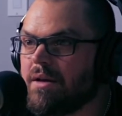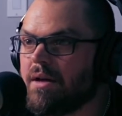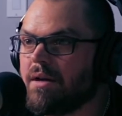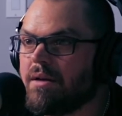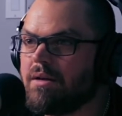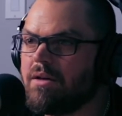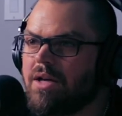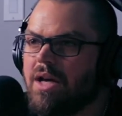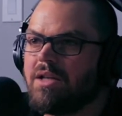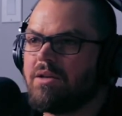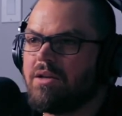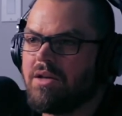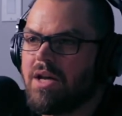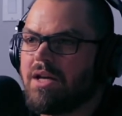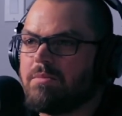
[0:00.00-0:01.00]
Yeah, you
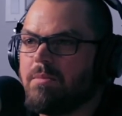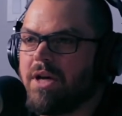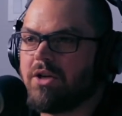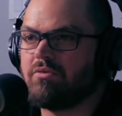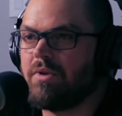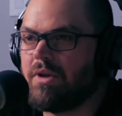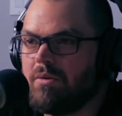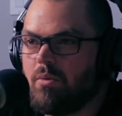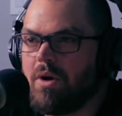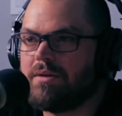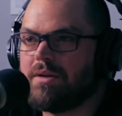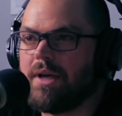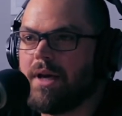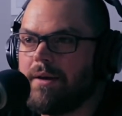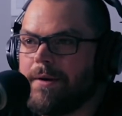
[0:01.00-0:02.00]
guys mesh really well
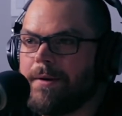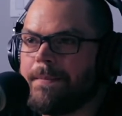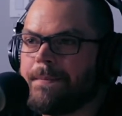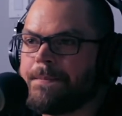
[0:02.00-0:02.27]
together.